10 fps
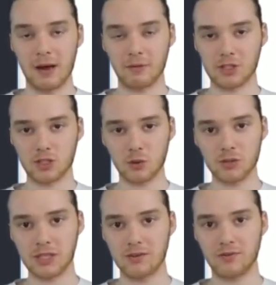An
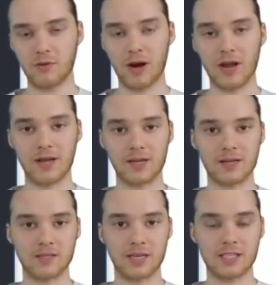associative
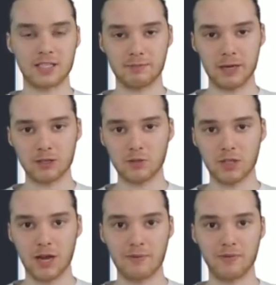array is a special
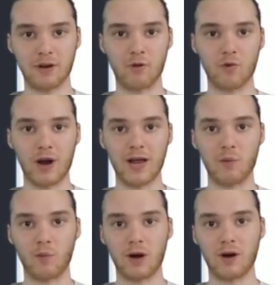type of
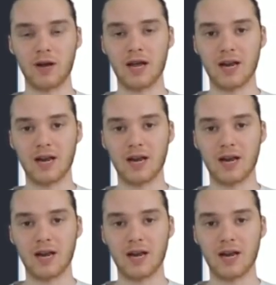array where